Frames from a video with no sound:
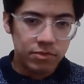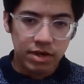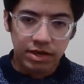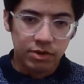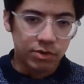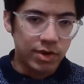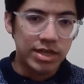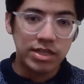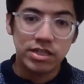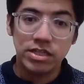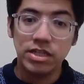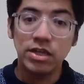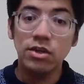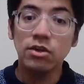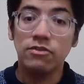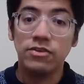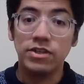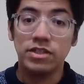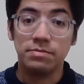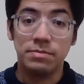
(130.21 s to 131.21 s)
great deal
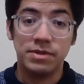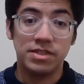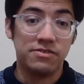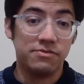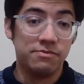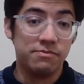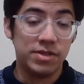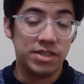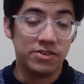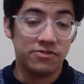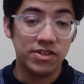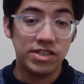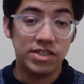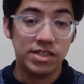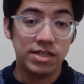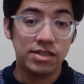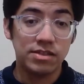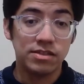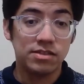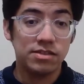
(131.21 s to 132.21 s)
of its
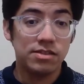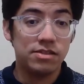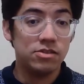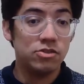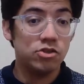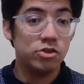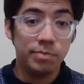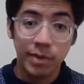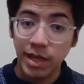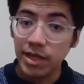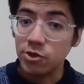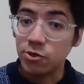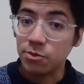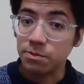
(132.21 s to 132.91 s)
metaphysics to Plato.